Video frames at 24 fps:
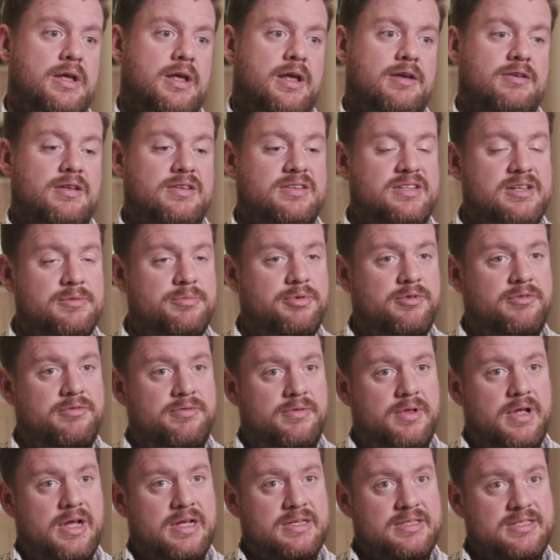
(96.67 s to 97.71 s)
a simple,
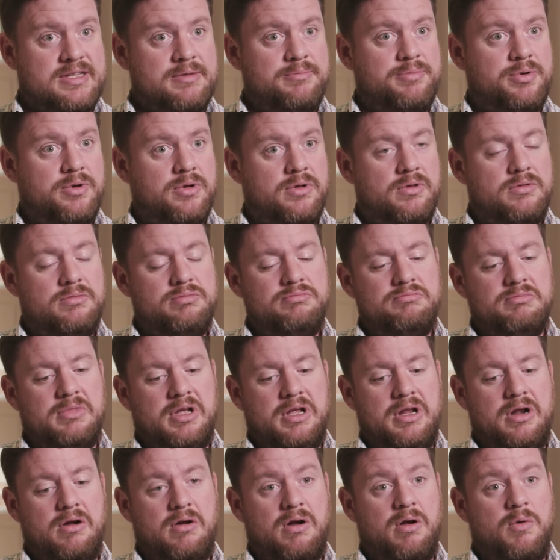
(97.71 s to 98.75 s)

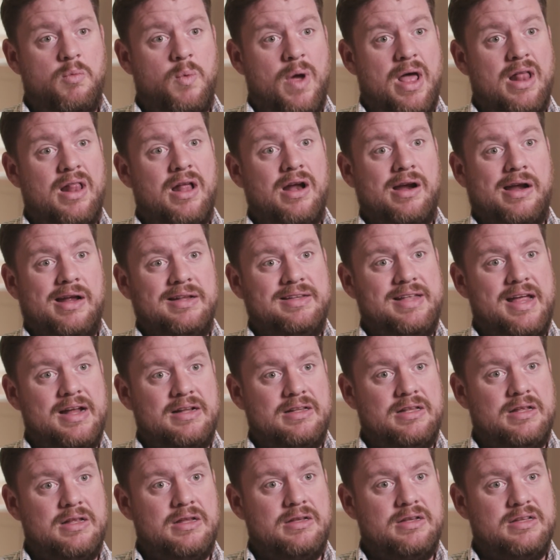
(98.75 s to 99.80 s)
a
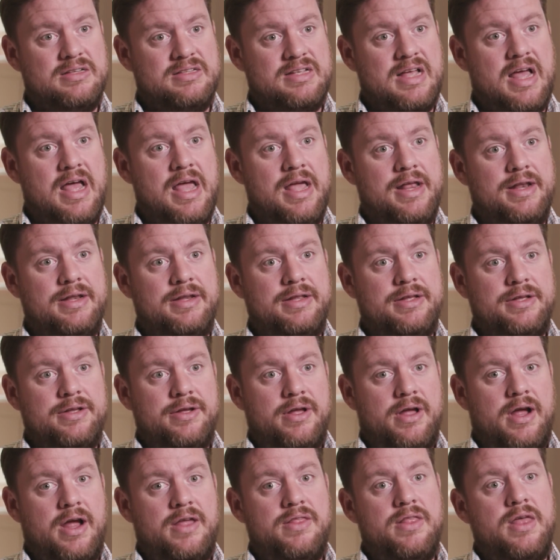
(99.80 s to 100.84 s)
well-architected design,
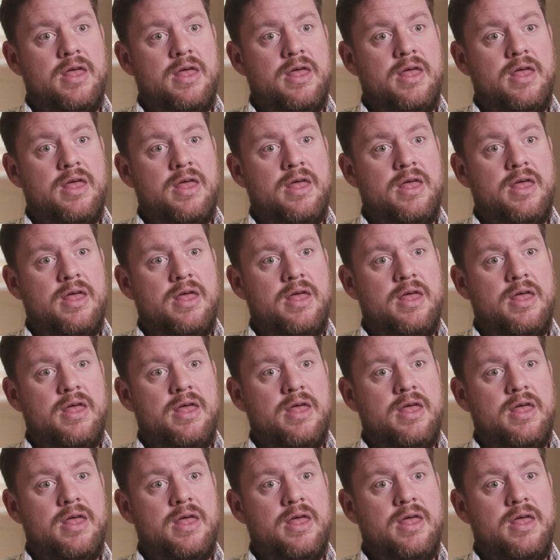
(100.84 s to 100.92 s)
and